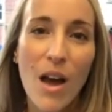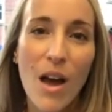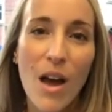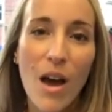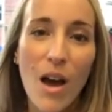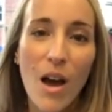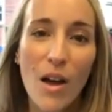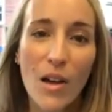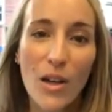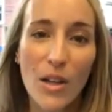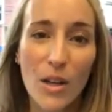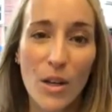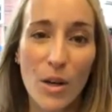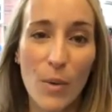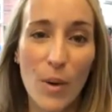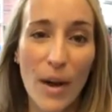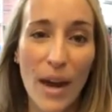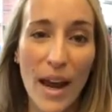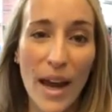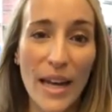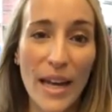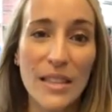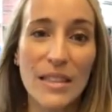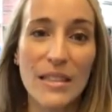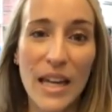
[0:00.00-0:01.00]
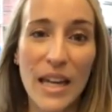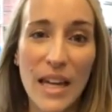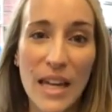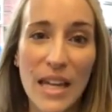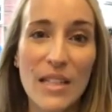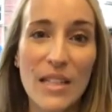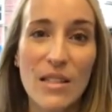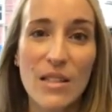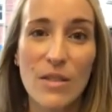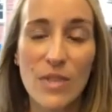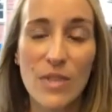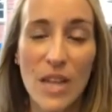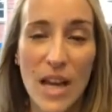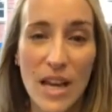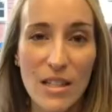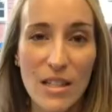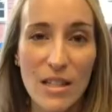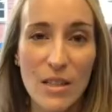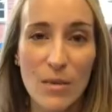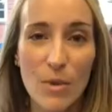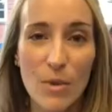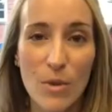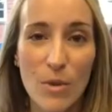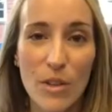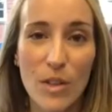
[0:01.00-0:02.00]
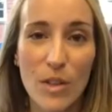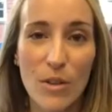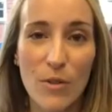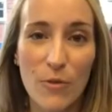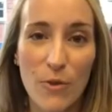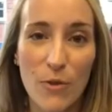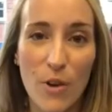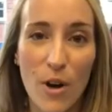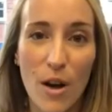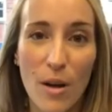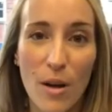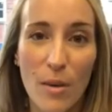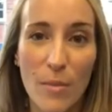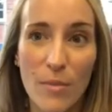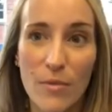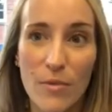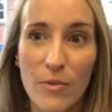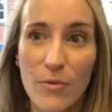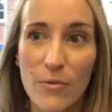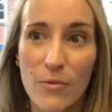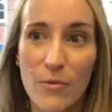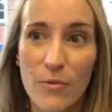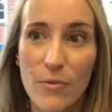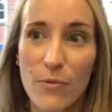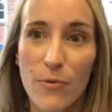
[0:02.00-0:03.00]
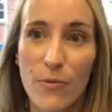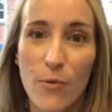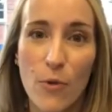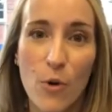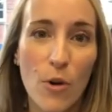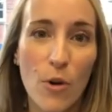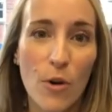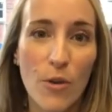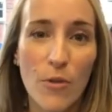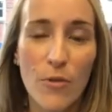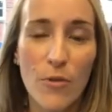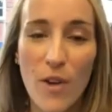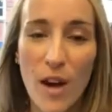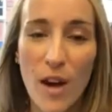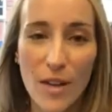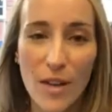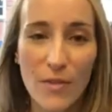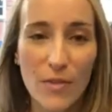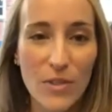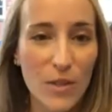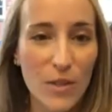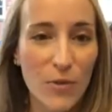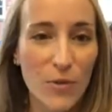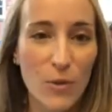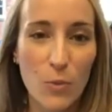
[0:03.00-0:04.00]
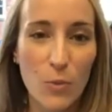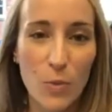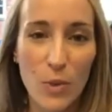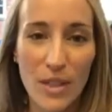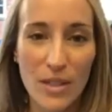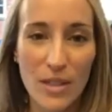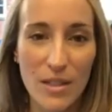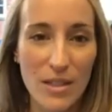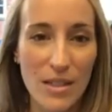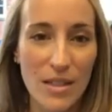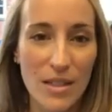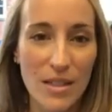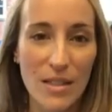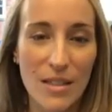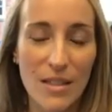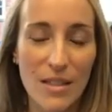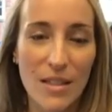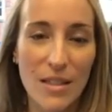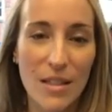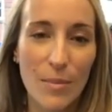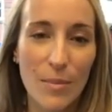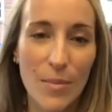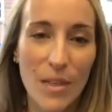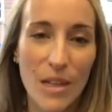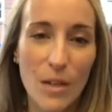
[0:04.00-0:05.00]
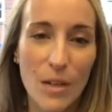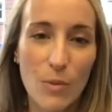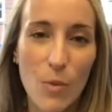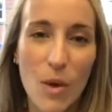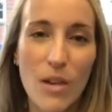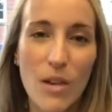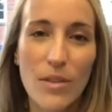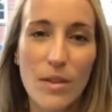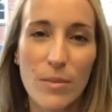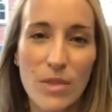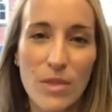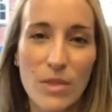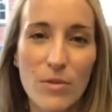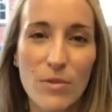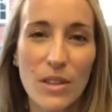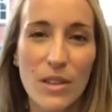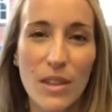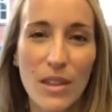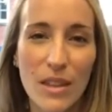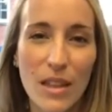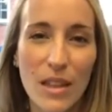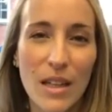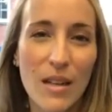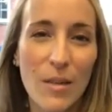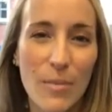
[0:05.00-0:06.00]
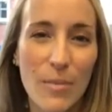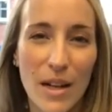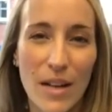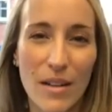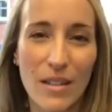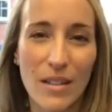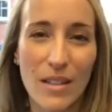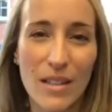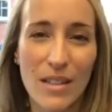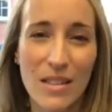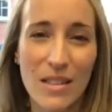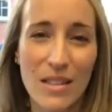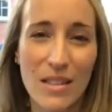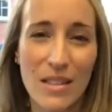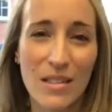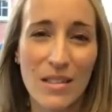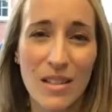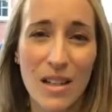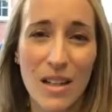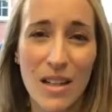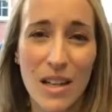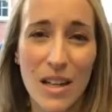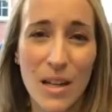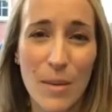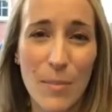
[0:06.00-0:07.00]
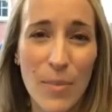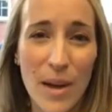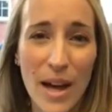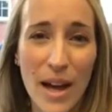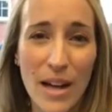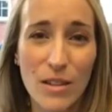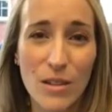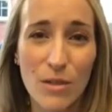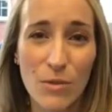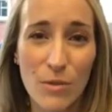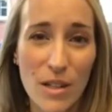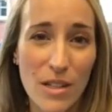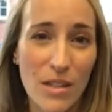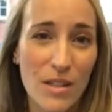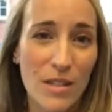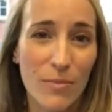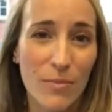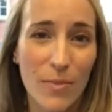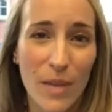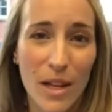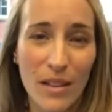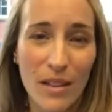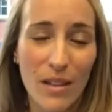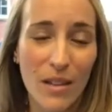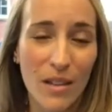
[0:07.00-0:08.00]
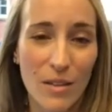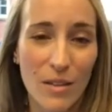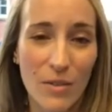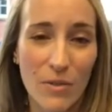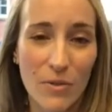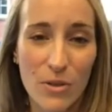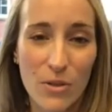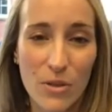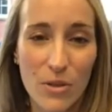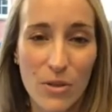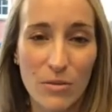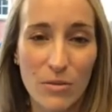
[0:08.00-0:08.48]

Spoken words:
you know, 8 days of testimony from 4 or 5 different witnesses. I mean, I'd want them to really think about it, because it's going to impact the rest of my life. So.